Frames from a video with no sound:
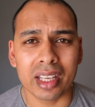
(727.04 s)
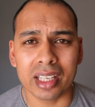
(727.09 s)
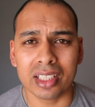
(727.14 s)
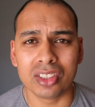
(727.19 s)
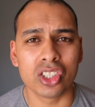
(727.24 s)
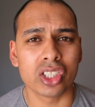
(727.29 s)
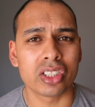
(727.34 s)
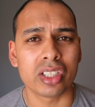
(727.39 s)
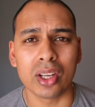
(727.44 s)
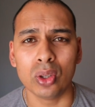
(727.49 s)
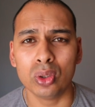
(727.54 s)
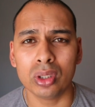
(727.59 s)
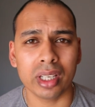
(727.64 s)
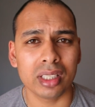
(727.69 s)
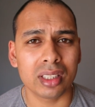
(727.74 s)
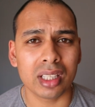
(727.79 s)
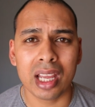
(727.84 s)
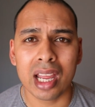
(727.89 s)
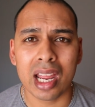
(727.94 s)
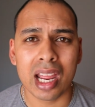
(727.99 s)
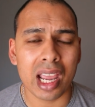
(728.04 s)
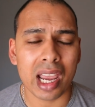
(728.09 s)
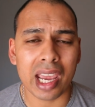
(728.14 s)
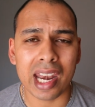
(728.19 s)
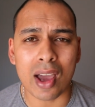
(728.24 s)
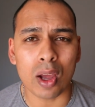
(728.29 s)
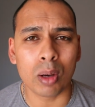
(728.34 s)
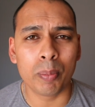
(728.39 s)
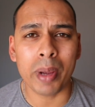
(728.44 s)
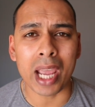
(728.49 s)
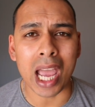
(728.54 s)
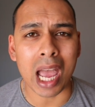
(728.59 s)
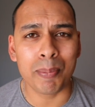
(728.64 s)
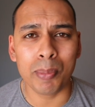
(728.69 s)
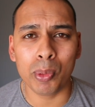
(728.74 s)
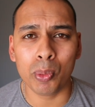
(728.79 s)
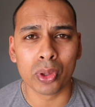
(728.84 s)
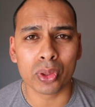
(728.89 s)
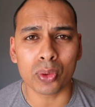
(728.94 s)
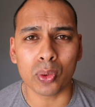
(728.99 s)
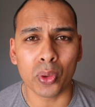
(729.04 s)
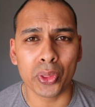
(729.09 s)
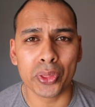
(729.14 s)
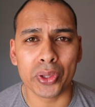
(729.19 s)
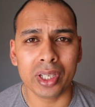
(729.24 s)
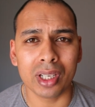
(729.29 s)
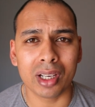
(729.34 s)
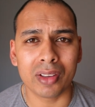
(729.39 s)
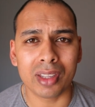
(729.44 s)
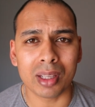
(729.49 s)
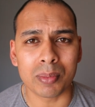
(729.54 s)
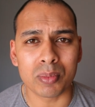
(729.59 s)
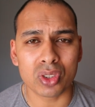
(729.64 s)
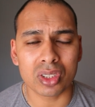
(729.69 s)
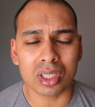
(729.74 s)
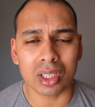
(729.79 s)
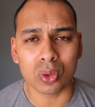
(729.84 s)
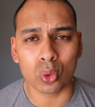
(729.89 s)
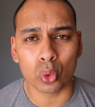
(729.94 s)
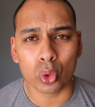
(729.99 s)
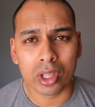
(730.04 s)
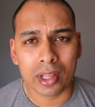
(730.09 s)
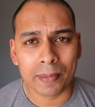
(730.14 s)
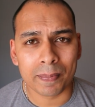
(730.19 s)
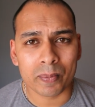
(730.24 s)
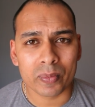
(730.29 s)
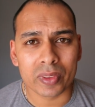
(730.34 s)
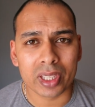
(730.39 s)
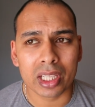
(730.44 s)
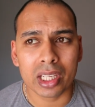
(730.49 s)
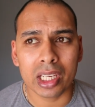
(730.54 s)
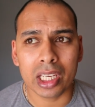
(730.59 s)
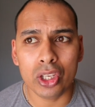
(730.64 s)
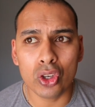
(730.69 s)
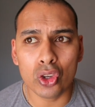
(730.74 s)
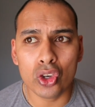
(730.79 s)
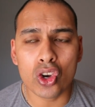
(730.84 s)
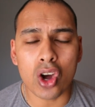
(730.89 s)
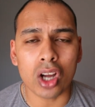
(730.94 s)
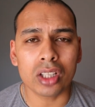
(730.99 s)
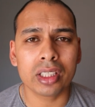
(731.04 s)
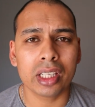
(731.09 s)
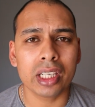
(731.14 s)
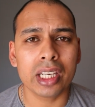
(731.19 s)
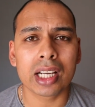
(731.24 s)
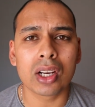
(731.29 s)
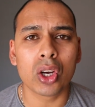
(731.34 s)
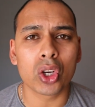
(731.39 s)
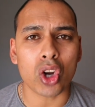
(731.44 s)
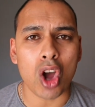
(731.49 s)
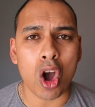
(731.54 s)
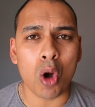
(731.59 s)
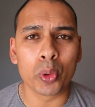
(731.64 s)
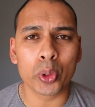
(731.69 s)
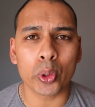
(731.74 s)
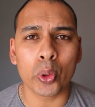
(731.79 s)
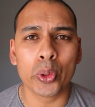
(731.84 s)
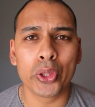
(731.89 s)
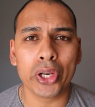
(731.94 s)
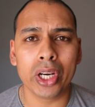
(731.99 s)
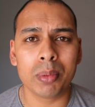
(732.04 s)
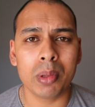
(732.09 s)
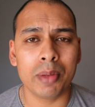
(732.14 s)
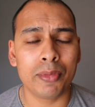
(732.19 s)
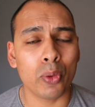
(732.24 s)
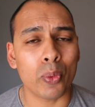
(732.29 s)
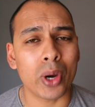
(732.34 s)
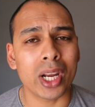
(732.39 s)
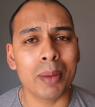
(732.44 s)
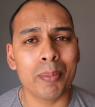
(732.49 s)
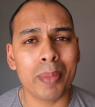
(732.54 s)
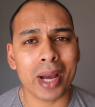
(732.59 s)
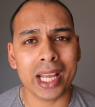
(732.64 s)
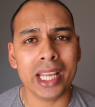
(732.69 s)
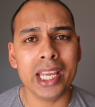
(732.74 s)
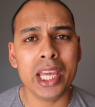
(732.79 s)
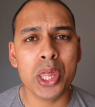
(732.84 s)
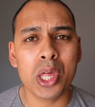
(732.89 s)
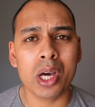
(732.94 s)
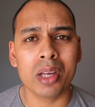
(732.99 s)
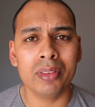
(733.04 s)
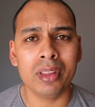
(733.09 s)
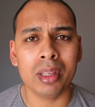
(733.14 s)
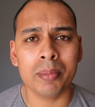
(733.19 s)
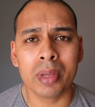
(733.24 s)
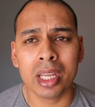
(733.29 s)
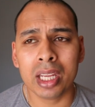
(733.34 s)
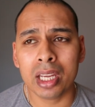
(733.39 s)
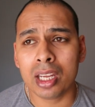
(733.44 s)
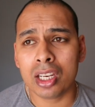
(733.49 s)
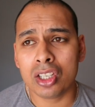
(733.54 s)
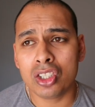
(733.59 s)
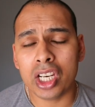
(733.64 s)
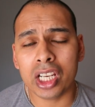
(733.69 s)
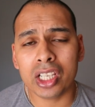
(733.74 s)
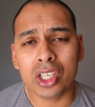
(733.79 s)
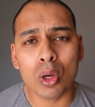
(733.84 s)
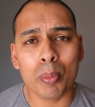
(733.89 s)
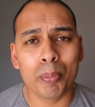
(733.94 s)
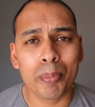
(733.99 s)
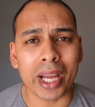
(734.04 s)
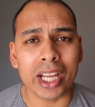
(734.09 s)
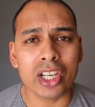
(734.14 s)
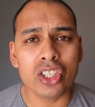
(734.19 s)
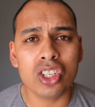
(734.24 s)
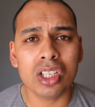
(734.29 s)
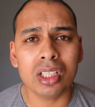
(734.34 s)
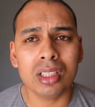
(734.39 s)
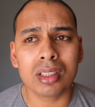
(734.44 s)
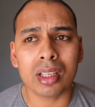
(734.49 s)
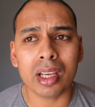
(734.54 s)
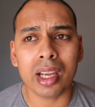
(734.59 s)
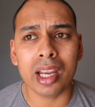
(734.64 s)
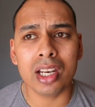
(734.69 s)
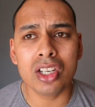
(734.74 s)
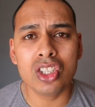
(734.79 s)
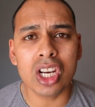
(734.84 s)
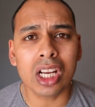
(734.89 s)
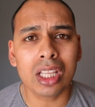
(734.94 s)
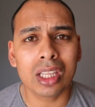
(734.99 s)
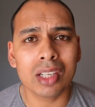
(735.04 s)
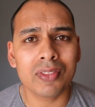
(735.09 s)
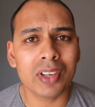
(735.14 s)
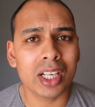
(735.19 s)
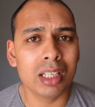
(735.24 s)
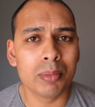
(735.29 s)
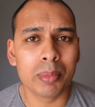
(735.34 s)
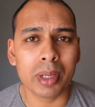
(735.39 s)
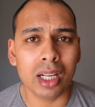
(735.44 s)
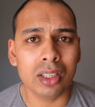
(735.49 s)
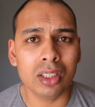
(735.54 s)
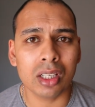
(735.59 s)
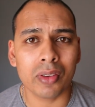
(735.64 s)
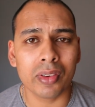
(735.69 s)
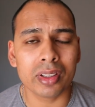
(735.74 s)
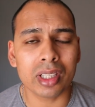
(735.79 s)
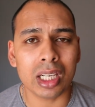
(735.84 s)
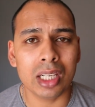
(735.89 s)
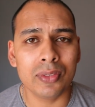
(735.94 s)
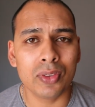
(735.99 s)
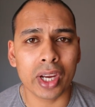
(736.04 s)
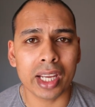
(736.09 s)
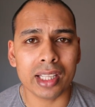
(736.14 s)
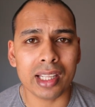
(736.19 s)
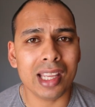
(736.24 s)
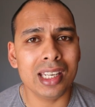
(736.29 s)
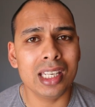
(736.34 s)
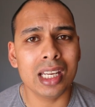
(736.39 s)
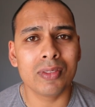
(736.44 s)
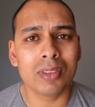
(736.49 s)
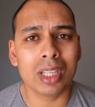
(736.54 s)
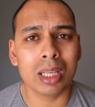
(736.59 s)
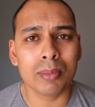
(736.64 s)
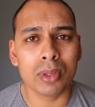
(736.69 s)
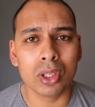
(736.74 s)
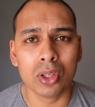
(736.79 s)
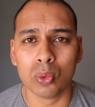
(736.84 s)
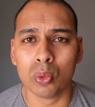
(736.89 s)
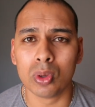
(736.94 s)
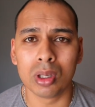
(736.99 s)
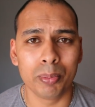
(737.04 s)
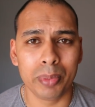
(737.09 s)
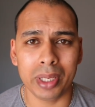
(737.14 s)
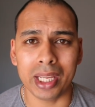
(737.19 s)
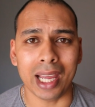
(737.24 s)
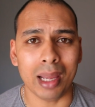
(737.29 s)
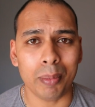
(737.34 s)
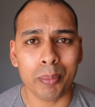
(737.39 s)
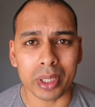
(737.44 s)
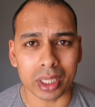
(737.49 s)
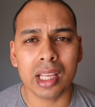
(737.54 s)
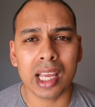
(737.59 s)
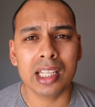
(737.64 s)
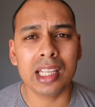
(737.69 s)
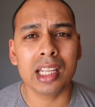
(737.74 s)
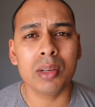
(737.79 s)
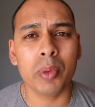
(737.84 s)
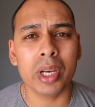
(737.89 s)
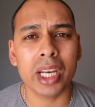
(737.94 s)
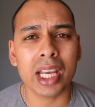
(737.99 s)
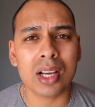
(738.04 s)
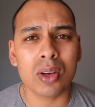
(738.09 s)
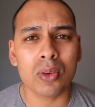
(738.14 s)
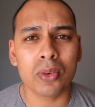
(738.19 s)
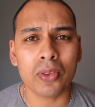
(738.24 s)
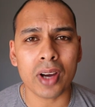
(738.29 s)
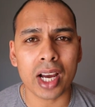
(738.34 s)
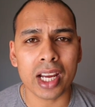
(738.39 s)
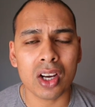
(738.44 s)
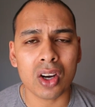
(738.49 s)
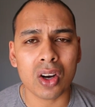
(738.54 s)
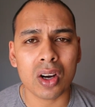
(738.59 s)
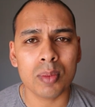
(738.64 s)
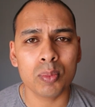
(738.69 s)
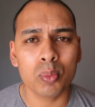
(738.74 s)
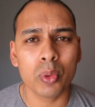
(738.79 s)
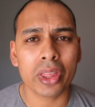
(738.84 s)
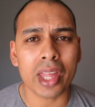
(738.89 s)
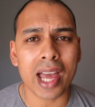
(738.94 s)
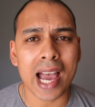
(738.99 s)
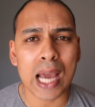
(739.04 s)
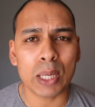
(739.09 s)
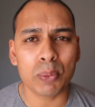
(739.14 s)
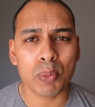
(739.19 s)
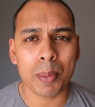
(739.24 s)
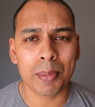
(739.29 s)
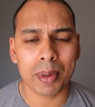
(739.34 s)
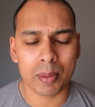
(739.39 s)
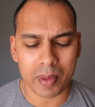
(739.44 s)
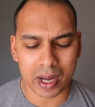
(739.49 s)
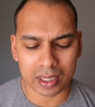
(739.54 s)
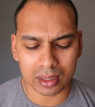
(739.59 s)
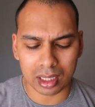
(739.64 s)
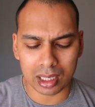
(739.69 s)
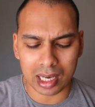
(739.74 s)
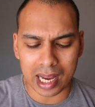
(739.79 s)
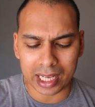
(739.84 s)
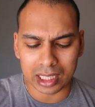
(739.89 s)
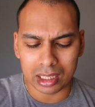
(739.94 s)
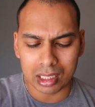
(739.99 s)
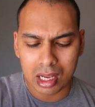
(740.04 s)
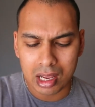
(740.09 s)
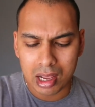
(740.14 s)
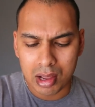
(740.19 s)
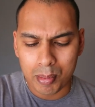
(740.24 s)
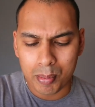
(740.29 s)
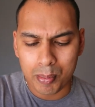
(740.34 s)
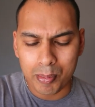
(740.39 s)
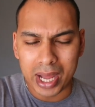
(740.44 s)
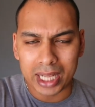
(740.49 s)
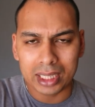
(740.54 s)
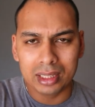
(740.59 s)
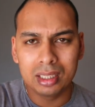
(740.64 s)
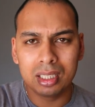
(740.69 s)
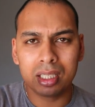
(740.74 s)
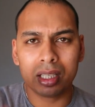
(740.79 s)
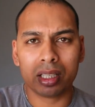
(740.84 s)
does, just rotate. And I'd be happy with all three of them. So you're not going to go wrong with all three of them. If you want to buy either of them, check your budget and check the availability of it. And if you get any of them, you will be happy. And then when I go firearm without weapon mounted light, but